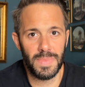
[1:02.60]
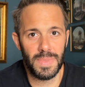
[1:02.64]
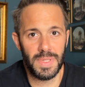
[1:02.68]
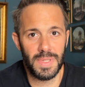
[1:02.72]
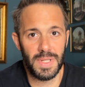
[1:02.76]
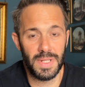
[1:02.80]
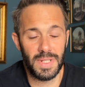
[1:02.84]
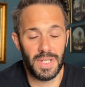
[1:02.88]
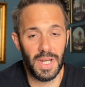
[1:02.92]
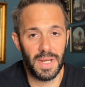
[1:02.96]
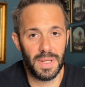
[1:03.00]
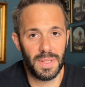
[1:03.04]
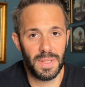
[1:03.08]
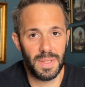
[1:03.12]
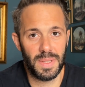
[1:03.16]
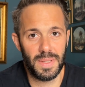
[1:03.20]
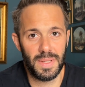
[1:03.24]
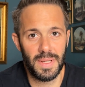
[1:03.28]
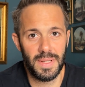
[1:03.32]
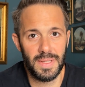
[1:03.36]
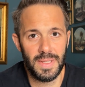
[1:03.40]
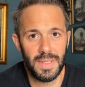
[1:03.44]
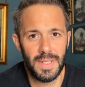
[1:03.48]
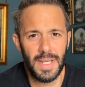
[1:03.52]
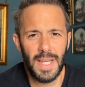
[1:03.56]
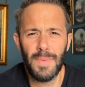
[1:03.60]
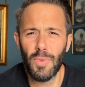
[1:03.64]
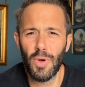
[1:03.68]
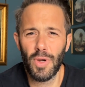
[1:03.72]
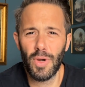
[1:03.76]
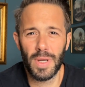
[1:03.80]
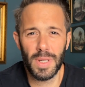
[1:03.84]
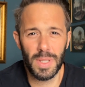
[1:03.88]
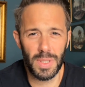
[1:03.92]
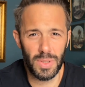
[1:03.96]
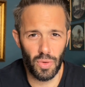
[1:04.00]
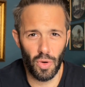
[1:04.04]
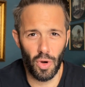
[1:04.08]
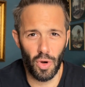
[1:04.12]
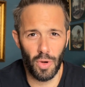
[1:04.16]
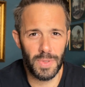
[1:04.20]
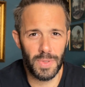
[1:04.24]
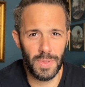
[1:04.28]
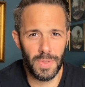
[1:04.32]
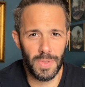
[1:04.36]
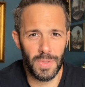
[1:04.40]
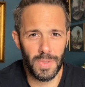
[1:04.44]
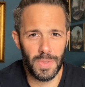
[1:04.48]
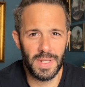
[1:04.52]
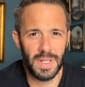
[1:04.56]
suggest, teamwork has dropped
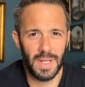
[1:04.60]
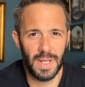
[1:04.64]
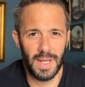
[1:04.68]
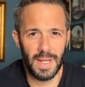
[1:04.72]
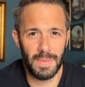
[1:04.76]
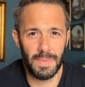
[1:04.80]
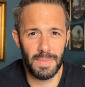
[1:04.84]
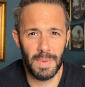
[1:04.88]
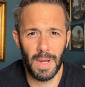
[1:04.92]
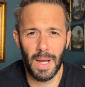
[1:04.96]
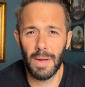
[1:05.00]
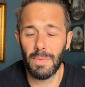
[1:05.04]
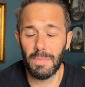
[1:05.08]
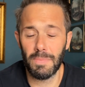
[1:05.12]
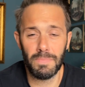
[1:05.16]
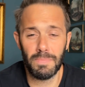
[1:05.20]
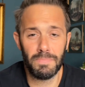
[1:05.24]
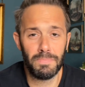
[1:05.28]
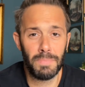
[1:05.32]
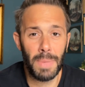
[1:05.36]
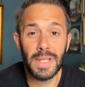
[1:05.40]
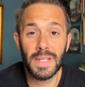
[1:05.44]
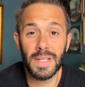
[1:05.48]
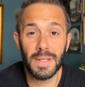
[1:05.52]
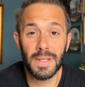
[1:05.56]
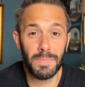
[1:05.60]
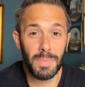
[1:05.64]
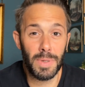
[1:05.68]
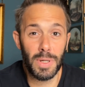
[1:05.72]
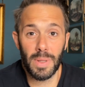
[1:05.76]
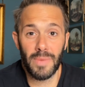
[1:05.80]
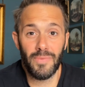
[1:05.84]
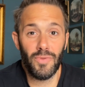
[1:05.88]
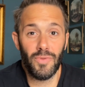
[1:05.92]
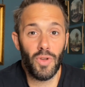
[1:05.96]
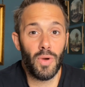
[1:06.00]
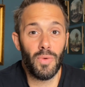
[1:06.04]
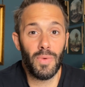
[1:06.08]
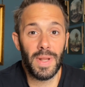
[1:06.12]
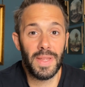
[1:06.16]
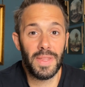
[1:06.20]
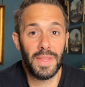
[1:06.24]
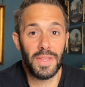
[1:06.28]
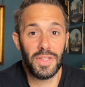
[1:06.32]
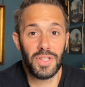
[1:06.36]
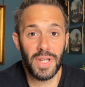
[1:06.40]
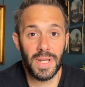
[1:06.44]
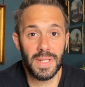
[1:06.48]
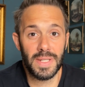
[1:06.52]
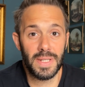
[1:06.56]
recently, basically because I've not really had the
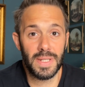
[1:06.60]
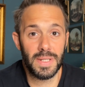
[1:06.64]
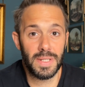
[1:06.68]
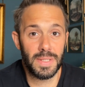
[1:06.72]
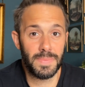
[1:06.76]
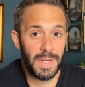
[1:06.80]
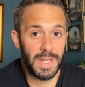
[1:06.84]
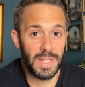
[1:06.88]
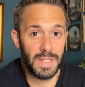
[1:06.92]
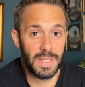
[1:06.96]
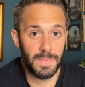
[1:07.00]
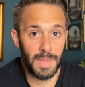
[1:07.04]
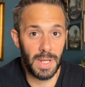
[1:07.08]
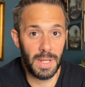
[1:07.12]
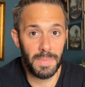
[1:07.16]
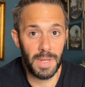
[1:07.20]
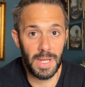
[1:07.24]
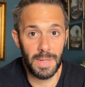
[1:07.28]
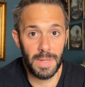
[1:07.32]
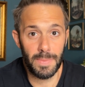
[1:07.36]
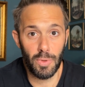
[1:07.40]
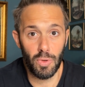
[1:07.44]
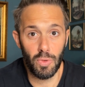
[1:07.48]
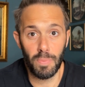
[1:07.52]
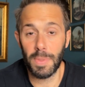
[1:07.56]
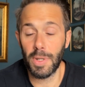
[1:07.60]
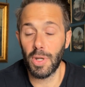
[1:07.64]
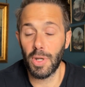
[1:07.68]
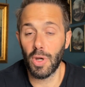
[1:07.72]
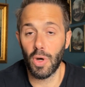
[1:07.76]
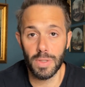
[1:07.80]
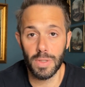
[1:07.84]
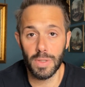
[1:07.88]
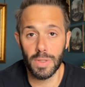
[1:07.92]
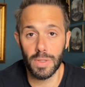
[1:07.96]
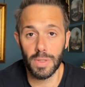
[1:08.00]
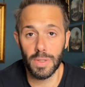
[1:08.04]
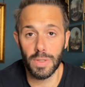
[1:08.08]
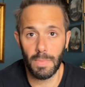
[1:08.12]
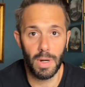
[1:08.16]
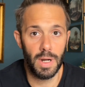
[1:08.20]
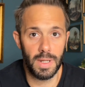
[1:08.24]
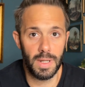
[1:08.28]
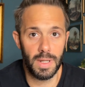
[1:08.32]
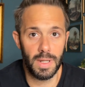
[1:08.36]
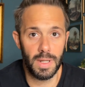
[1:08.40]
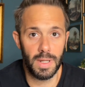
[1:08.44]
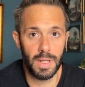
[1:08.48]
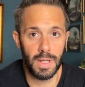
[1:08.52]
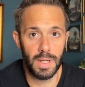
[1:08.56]
chance to speak to many people beyond
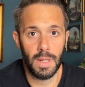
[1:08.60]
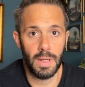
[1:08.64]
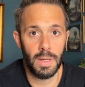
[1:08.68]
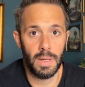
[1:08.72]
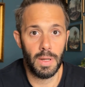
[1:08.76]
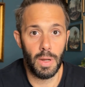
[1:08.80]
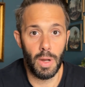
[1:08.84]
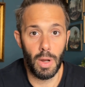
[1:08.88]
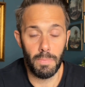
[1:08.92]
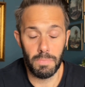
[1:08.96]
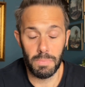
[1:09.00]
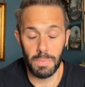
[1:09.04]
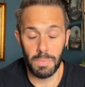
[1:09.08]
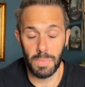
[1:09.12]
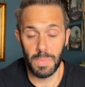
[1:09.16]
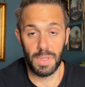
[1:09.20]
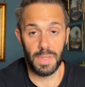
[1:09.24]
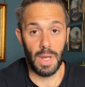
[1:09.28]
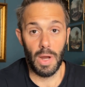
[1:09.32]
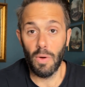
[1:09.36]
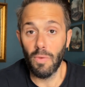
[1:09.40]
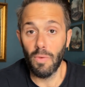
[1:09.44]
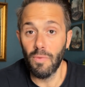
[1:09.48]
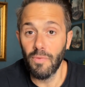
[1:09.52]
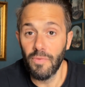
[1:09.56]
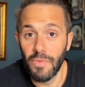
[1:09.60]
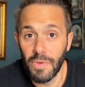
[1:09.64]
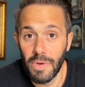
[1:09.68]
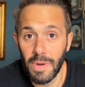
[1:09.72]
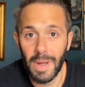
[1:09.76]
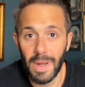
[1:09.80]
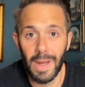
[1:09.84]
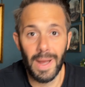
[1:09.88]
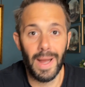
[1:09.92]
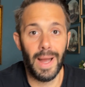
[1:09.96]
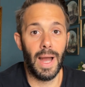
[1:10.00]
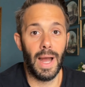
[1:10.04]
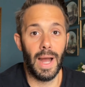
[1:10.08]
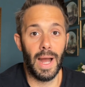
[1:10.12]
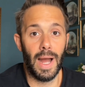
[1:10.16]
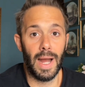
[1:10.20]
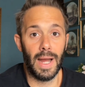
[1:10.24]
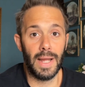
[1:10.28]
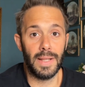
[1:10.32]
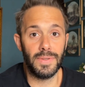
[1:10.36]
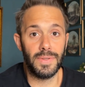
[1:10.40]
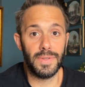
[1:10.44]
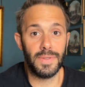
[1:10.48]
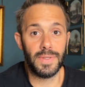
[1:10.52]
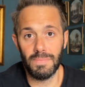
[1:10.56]
myself
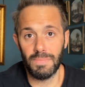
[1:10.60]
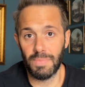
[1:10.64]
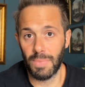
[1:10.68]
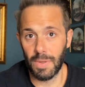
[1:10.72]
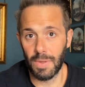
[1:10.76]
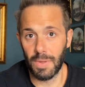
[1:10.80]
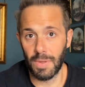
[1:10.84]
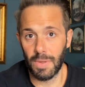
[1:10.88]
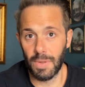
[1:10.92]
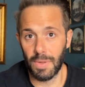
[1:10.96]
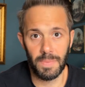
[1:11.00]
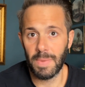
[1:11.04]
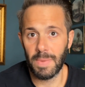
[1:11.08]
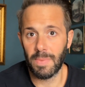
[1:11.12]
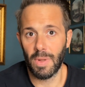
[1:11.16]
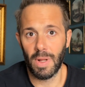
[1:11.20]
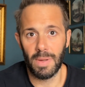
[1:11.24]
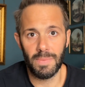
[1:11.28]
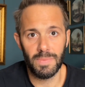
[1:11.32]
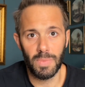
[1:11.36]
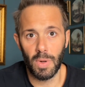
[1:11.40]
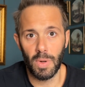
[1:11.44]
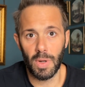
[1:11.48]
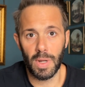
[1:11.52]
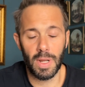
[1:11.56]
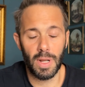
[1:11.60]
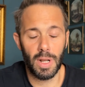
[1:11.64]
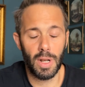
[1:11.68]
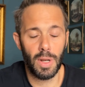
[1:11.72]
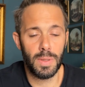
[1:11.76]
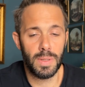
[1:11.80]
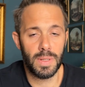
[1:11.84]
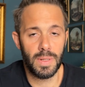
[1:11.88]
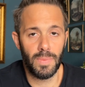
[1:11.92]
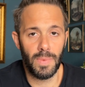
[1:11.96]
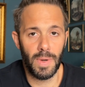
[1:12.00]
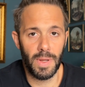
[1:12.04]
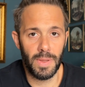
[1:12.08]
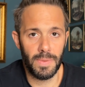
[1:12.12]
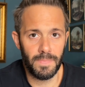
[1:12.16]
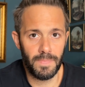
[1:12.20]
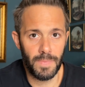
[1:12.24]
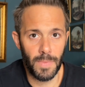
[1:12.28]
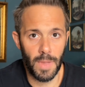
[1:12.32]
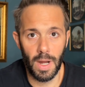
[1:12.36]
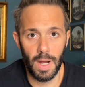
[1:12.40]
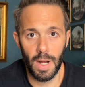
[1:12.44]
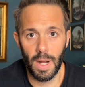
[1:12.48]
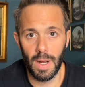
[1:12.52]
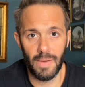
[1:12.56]
and the people that I'm working closely with.
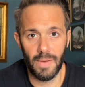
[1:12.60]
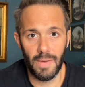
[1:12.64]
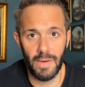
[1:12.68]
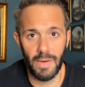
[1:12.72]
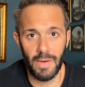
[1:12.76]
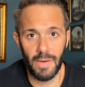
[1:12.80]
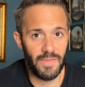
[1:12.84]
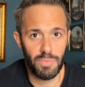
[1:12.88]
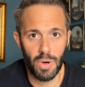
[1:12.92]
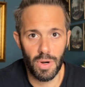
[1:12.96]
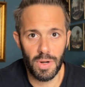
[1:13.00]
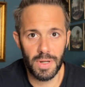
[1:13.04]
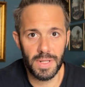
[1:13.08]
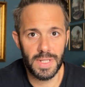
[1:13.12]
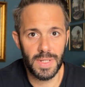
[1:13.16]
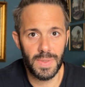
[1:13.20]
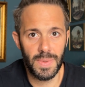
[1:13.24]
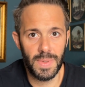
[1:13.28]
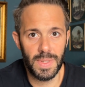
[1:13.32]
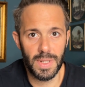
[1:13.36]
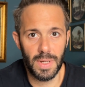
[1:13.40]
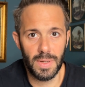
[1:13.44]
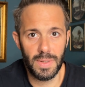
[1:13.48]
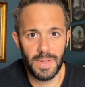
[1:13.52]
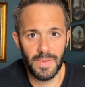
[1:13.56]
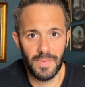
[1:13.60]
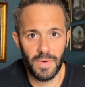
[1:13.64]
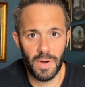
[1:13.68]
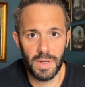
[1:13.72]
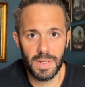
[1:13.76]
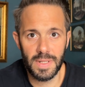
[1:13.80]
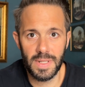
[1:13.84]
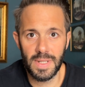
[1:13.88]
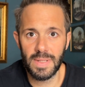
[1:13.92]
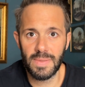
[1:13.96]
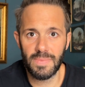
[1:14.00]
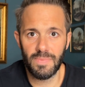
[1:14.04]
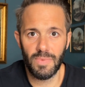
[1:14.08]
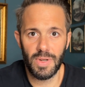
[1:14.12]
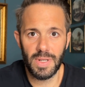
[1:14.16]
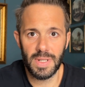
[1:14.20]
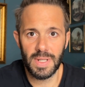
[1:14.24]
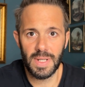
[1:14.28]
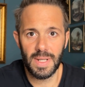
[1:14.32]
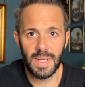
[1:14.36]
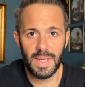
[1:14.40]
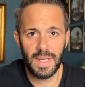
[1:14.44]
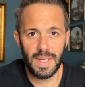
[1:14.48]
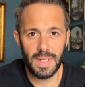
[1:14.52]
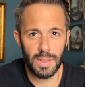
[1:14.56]
I've left Brian to his own devices
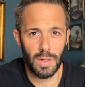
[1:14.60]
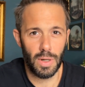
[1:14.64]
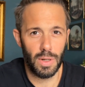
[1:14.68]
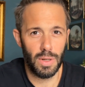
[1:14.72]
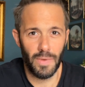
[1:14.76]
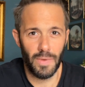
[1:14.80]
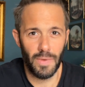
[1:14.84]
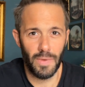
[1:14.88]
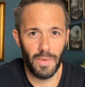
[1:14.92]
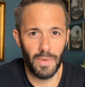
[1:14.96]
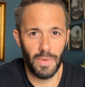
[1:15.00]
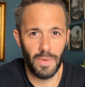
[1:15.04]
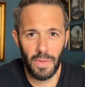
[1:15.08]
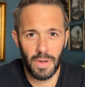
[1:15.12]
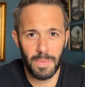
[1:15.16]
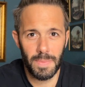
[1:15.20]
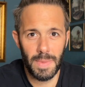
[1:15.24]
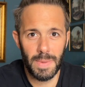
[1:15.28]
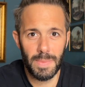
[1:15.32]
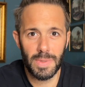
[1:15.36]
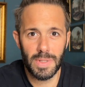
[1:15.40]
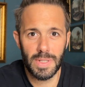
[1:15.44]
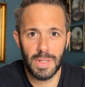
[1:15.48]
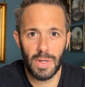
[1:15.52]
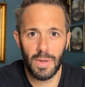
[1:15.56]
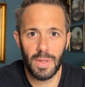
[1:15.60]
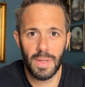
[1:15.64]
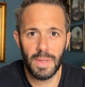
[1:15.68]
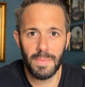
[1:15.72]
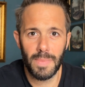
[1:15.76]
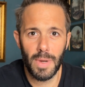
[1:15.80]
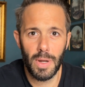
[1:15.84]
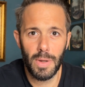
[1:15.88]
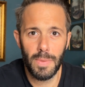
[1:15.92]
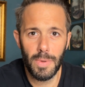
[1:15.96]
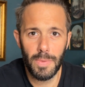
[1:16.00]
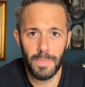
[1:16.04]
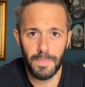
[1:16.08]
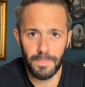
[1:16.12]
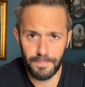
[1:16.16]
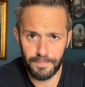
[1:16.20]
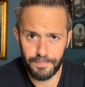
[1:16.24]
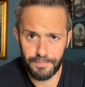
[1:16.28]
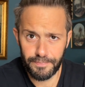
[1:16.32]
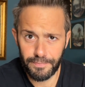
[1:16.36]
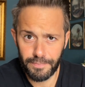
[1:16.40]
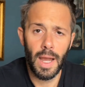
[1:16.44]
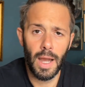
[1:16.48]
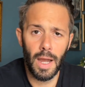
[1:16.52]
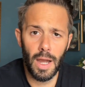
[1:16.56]
recently. He's got a lot of commitments on at the moment.
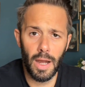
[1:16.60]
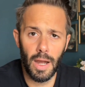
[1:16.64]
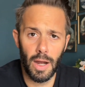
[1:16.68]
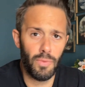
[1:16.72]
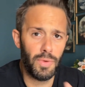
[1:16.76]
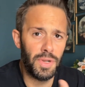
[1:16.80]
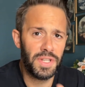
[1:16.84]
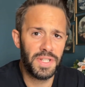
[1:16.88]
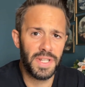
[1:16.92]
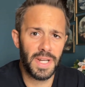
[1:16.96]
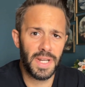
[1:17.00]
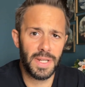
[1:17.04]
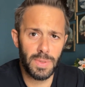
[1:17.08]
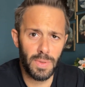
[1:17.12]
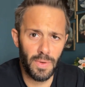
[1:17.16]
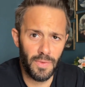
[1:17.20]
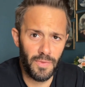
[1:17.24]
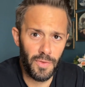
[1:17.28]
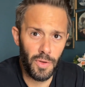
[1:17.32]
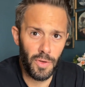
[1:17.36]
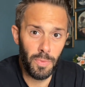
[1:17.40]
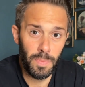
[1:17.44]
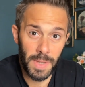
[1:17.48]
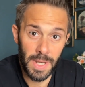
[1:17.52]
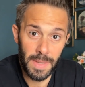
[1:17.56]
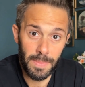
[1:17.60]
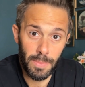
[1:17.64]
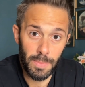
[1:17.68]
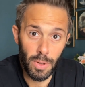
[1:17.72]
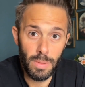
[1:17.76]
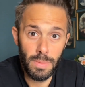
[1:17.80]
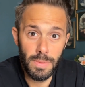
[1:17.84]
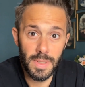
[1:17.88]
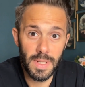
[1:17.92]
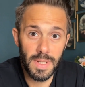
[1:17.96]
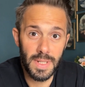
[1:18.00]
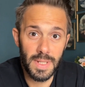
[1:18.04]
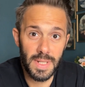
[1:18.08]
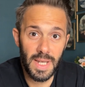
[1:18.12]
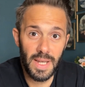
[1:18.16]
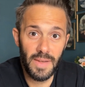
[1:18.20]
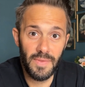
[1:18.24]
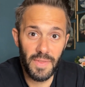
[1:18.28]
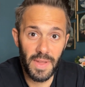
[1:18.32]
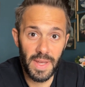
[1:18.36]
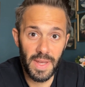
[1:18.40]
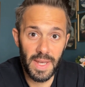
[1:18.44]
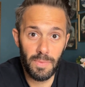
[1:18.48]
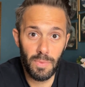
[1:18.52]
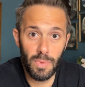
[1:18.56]
I reached out to a few people to see if
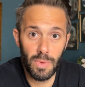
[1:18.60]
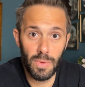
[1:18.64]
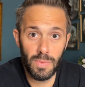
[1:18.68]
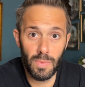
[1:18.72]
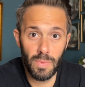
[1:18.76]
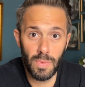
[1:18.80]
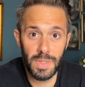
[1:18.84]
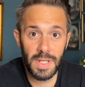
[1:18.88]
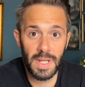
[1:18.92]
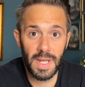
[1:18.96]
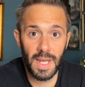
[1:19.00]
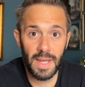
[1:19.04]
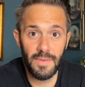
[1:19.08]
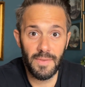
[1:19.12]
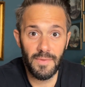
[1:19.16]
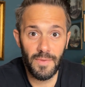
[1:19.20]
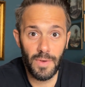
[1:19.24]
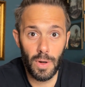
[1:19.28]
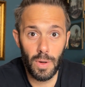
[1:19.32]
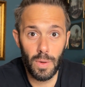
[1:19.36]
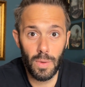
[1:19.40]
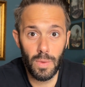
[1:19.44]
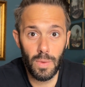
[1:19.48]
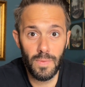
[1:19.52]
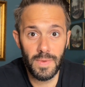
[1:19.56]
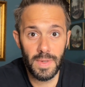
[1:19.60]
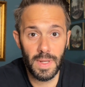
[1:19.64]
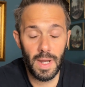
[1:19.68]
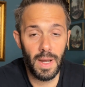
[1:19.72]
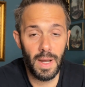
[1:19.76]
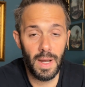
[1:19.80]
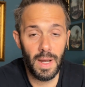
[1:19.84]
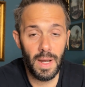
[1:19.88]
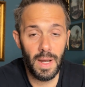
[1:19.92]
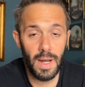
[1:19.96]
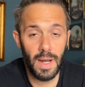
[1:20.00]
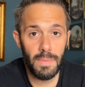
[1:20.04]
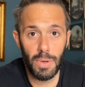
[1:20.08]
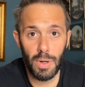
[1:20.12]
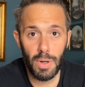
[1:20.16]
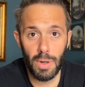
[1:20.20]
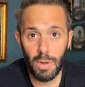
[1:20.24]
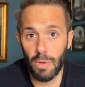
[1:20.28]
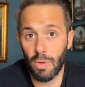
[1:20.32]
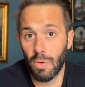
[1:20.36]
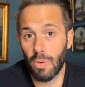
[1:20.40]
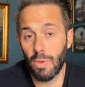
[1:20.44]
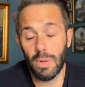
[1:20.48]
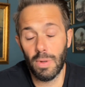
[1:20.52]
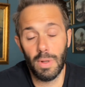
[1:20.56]
they wanted to get involved, but
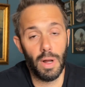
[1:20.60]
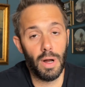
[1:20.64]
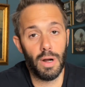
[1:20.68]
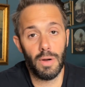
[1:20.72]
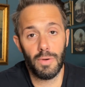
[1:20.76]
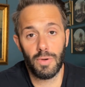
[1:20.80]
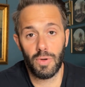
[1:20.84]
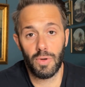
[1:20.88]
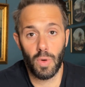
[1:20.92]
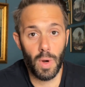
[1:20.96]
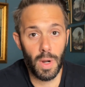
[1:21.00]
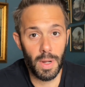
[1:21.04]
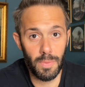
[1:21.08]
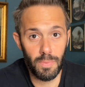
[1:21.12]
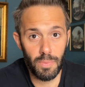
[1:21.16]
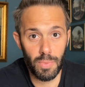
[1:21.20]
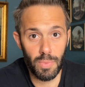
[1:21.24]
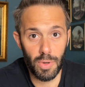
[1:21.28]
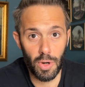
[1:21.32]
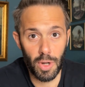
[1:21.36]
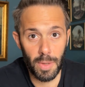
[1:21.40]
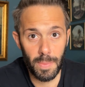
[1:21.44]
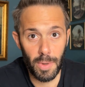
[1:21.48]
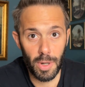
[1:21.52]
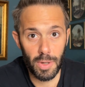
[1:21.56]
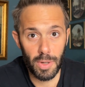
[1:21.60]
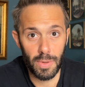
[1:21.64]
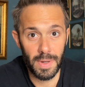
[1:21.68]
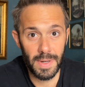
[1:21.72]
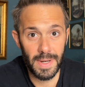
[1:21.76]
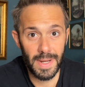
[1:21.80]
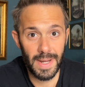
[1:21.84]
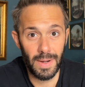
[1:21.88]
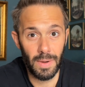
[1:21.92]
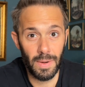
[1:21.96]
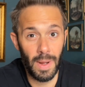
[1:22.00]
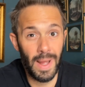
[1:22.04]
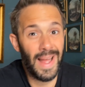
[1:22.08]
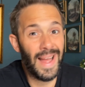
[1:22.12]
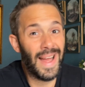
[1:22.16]
all are quite preoccupied right now.